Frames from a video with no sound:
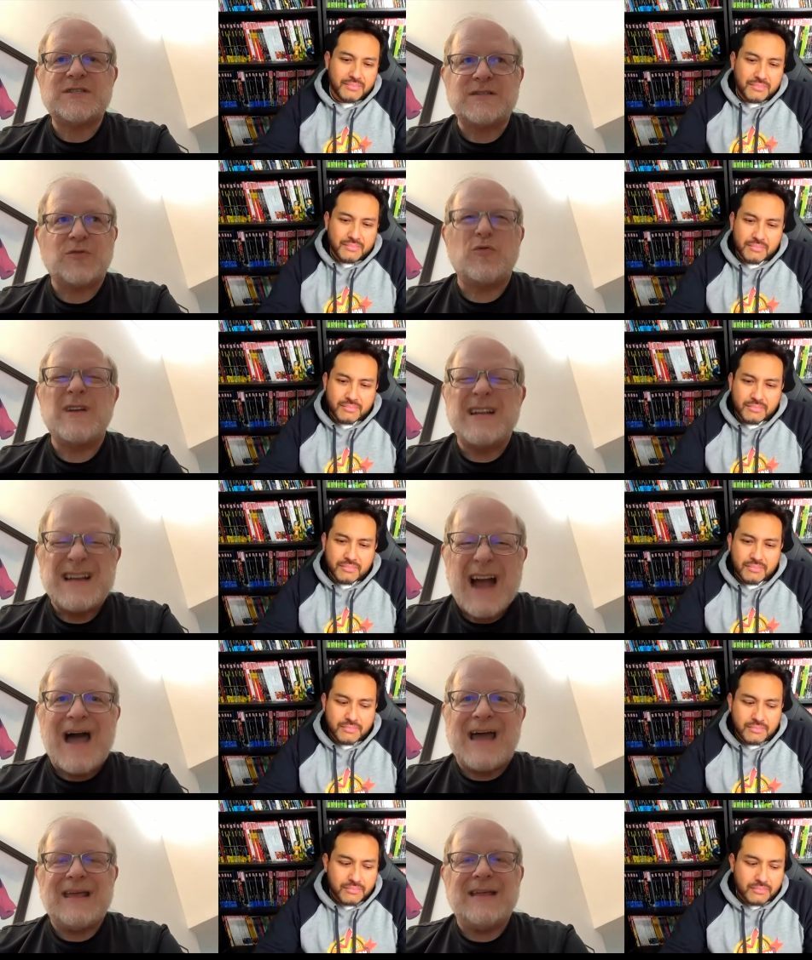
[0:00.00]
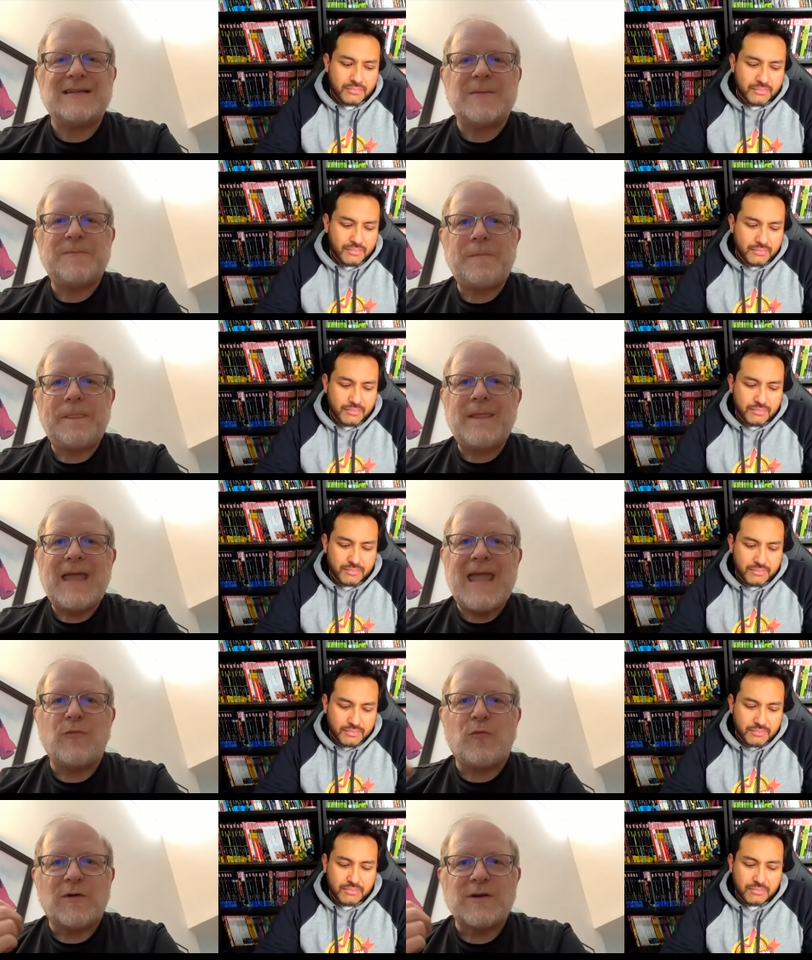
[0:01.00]
Speaker 1: who got it
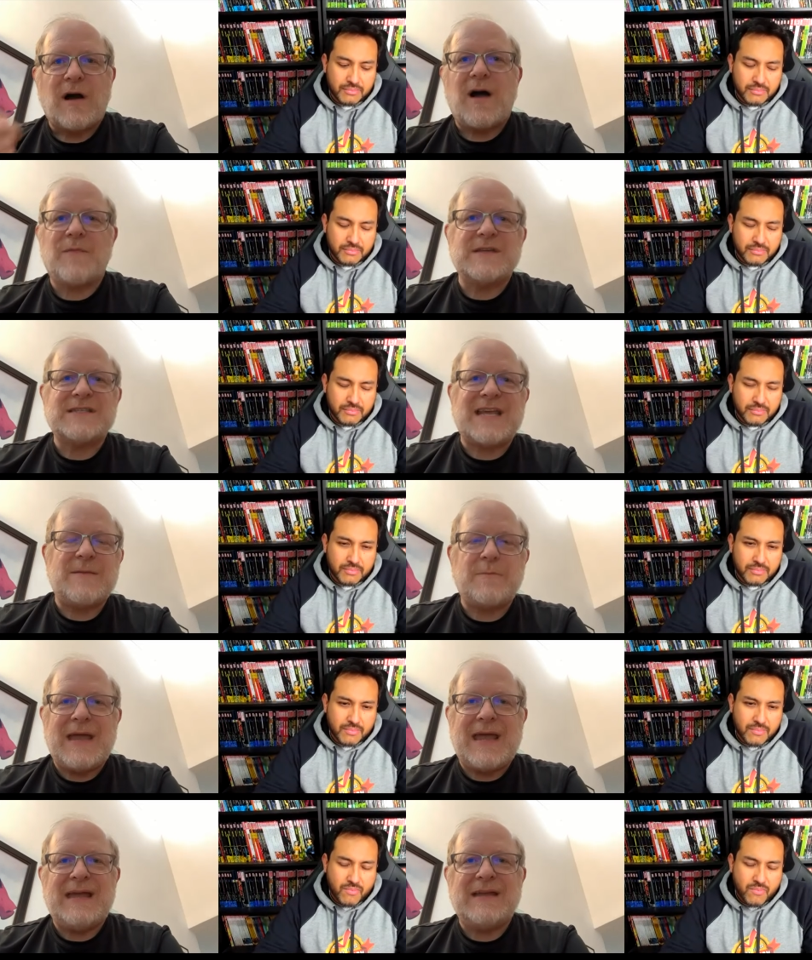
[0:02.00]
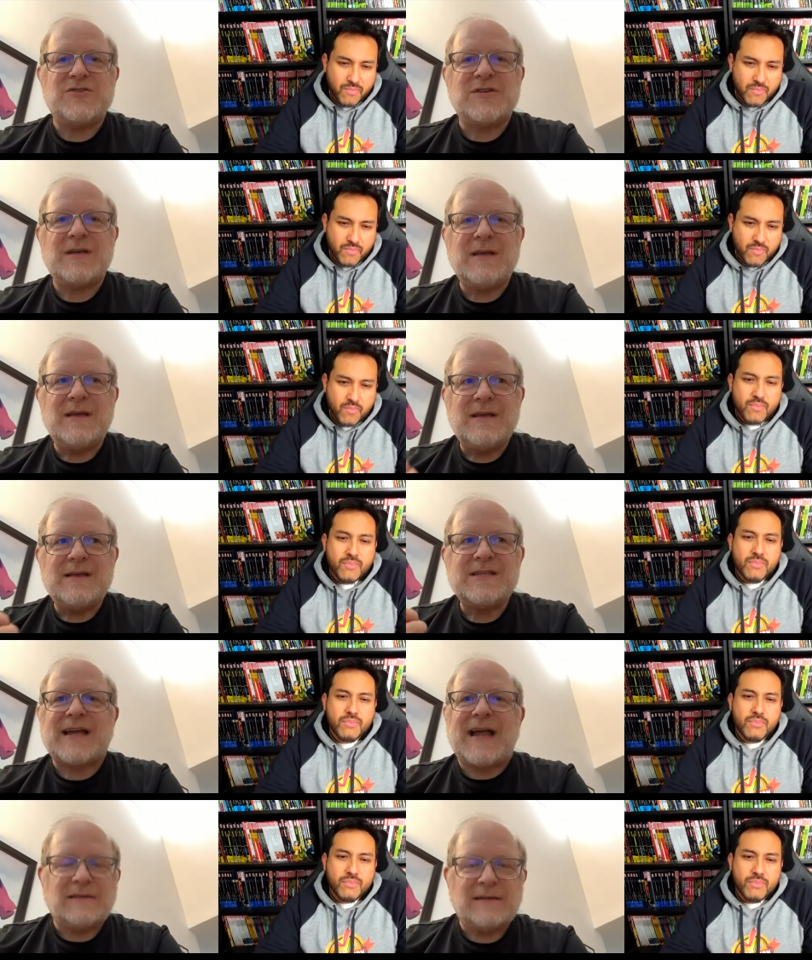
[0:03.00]
and were on the same page
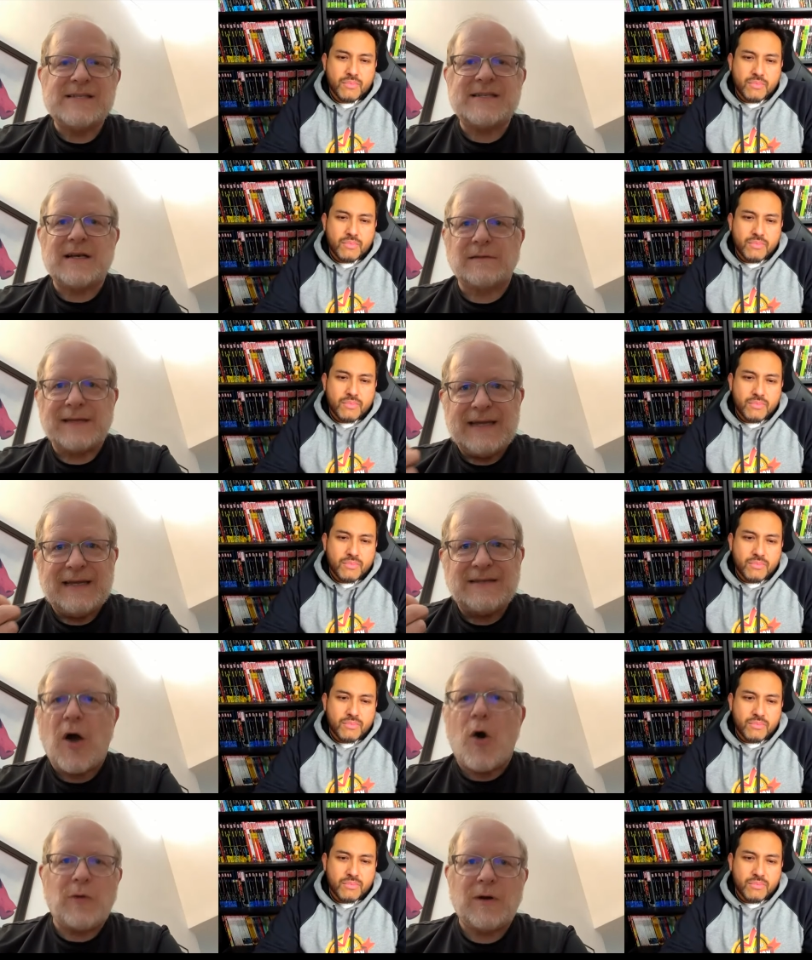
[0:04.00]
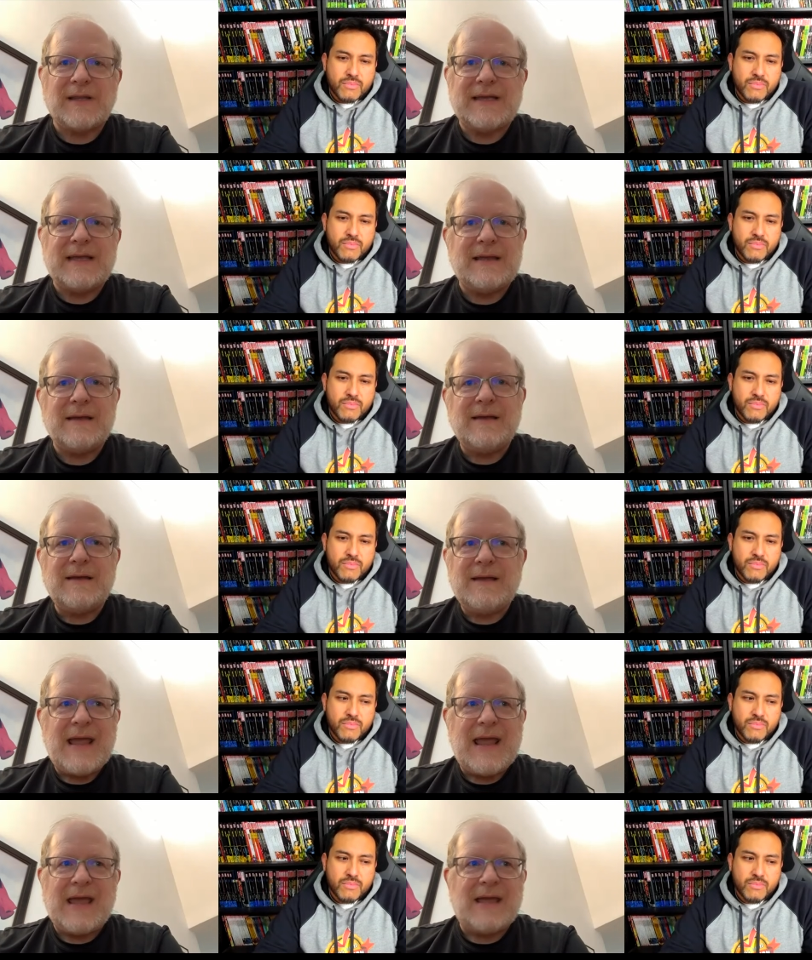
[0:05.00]
stylistically, tonally,
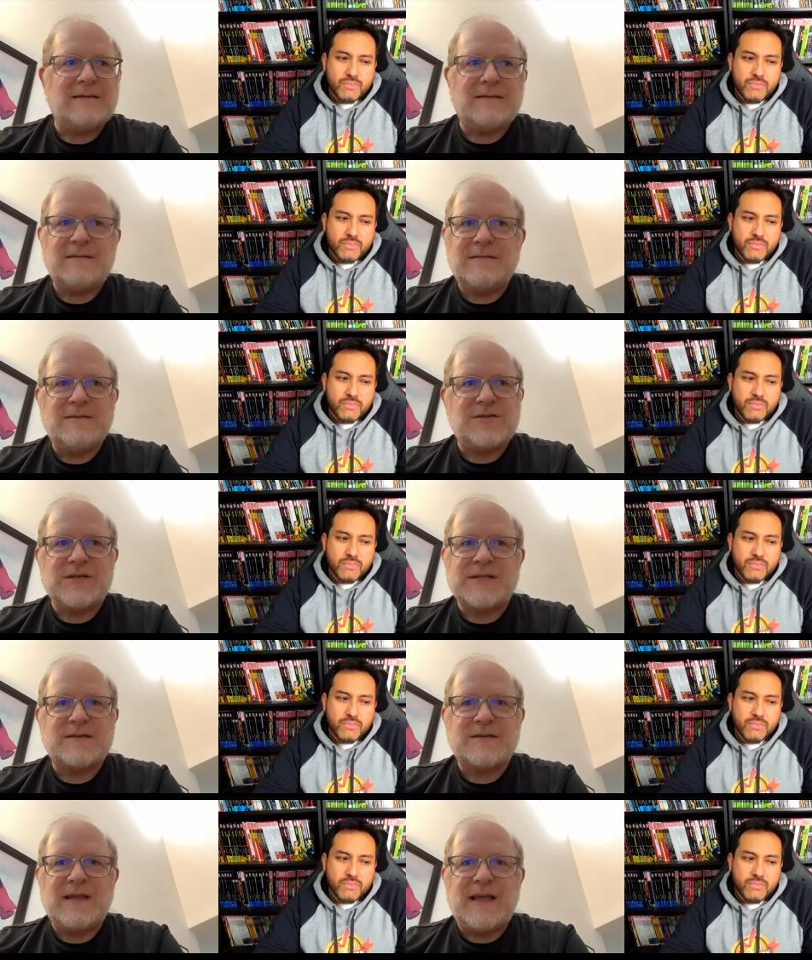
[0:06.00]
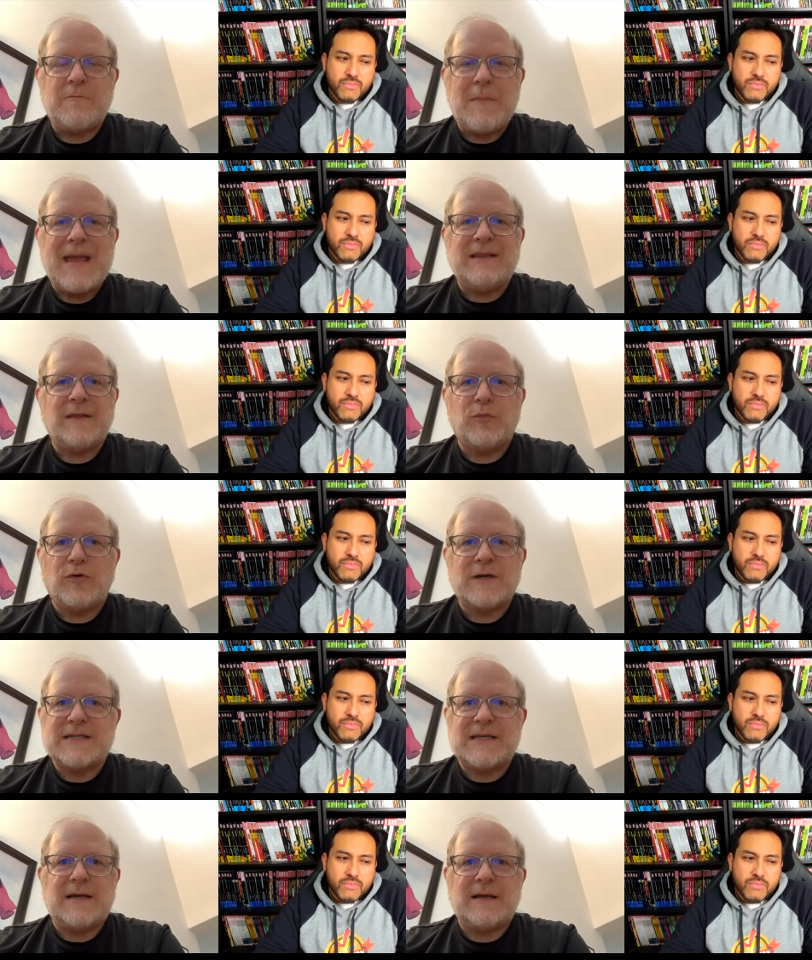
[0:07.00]
and just, and made the book
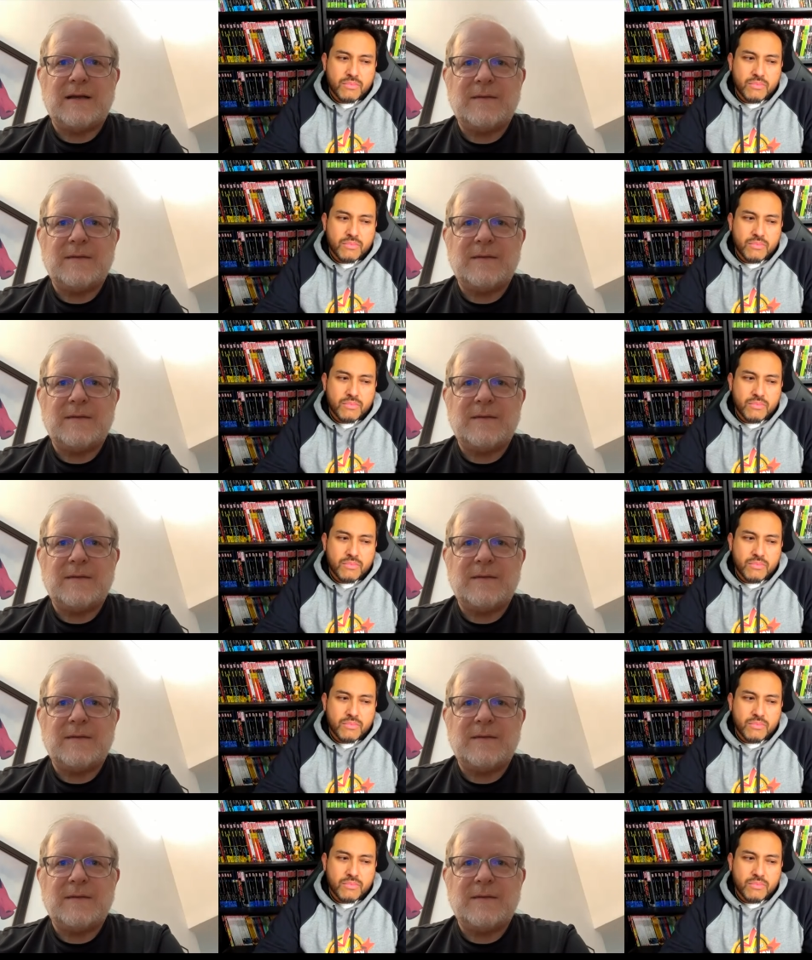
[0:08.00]
sing.